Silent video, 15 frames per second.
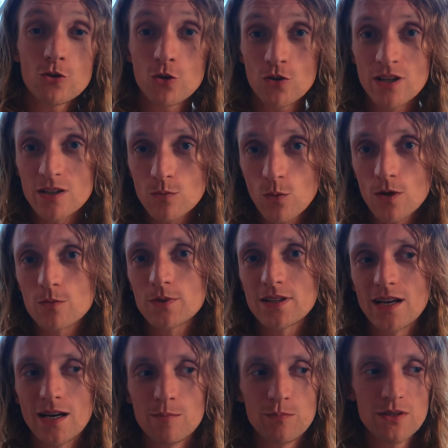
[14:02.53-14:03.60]
know yet what will
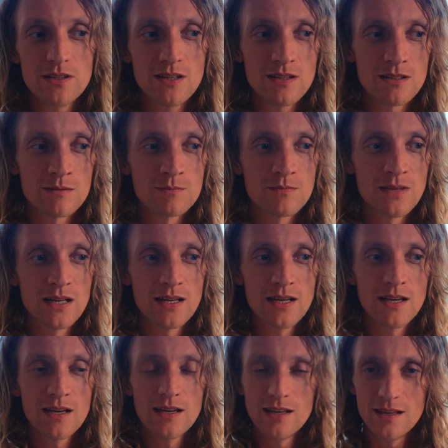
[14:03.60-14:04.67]
happen, and
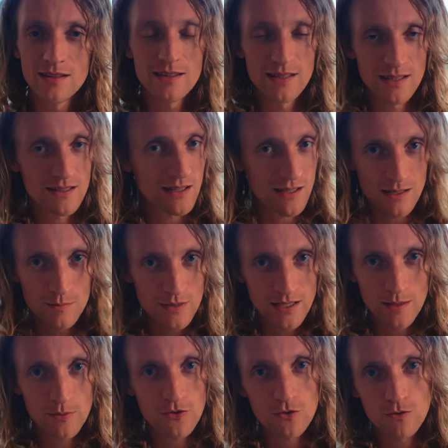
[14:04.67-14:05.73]
in the end, I'm an
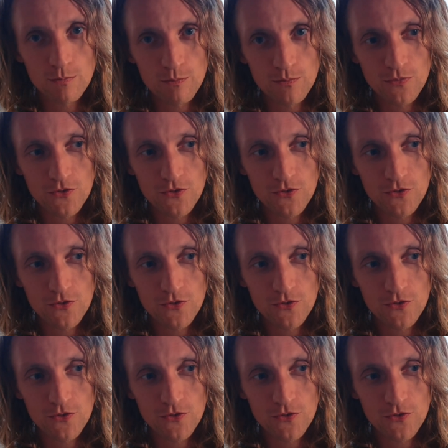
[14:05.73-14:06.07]
absolute